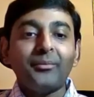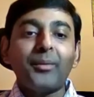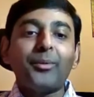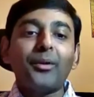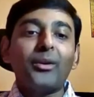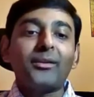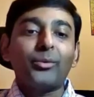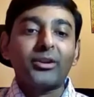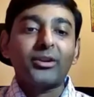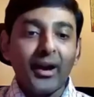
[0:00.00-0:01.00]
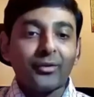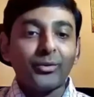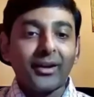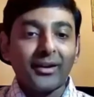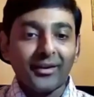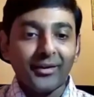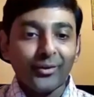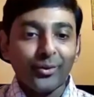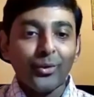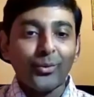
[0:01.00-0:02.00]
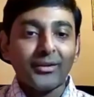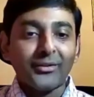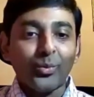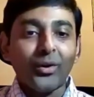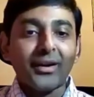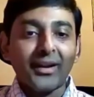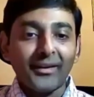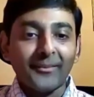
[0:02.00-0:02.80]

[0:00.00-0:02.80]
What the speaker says: people will switch back to their old ways of working.